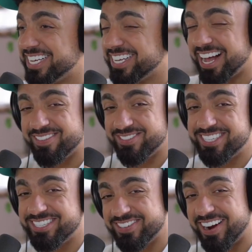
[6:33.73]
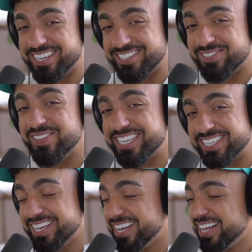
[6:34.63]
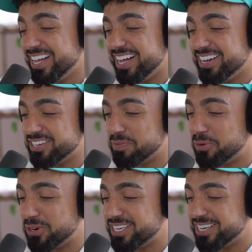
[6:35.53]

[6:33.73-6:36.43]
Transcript: I'm just trying to make a little point here.